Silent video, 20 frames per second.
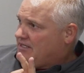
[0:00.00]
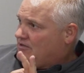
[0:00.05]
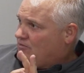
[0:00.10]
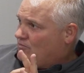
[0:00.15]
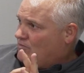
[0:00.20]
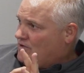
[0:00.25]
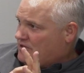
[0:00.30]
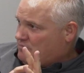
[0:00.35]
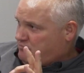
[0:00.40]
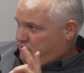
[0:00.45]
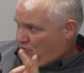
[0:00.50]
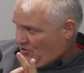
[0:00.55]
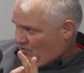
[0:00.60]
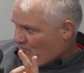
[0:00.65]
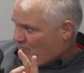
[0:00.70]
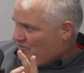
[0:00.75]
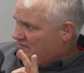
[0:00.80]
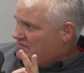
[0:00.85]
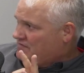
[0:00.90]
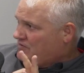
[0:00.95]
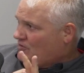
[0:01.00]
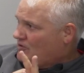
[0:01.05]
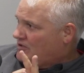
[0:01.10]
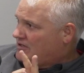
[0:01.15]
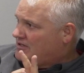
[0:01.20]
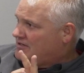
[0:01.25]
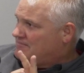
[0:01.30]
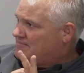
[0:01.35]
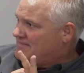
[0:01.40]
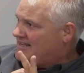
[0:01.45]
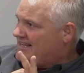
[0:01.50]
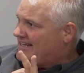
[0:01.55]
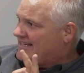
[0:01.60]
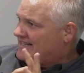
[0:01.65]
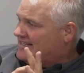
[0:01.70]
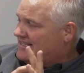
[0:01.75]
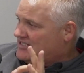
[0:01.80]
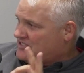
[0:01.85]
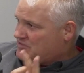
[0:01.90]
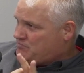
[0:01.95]
with 0.14
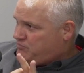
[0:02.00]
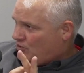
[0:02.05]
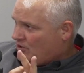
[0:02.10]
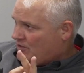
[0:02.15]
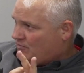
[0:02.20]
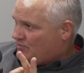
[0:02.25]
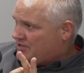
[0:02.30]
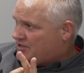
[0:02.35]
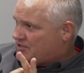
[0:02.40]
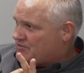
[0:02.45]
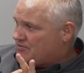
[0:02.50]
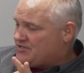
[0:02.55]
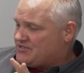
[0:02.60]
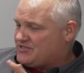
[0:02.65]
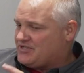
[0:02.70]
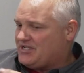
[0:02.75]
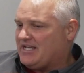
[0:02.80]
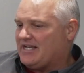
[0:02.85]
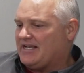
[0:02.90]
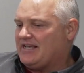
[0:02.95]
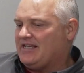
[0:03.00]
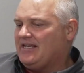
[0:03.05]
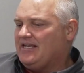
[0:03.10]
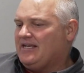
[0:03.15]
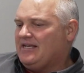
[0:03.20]
manganese, 0.13 zinc.